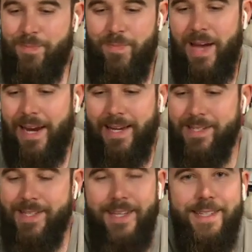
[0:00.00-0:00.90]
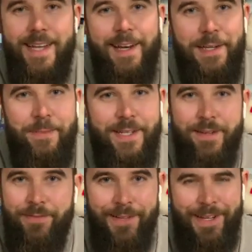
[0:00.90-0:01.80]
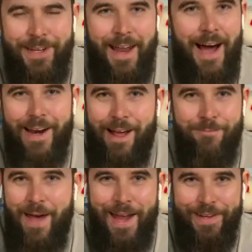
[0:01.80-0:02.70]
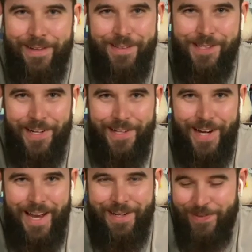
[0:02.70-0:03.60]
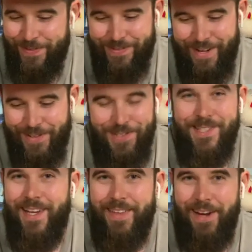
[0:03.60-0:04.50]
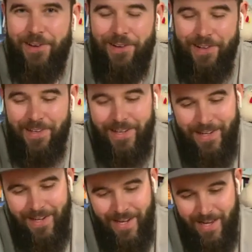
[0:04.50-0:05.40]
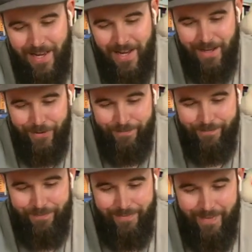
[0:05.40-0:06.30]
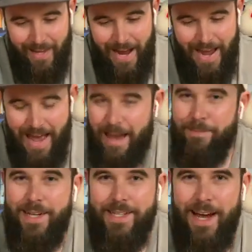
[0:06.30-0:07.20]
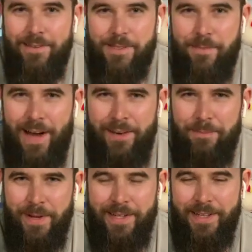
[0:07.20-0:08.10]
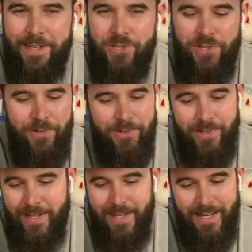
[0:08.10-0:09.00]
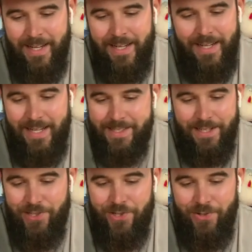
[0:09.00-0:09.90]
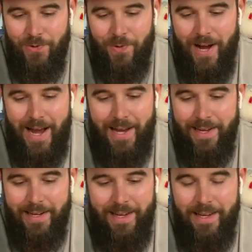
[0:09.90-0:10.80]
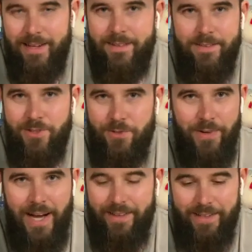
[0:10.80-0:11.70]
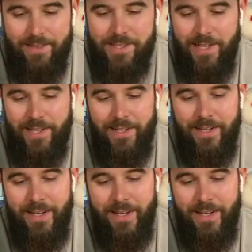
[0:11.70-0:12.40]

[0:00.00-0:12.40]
I guess they decided to be different and not have padding on the tongue. I don't understand that at all. I had my doubts about it being an issue. It's an issue. I do not like the tongue.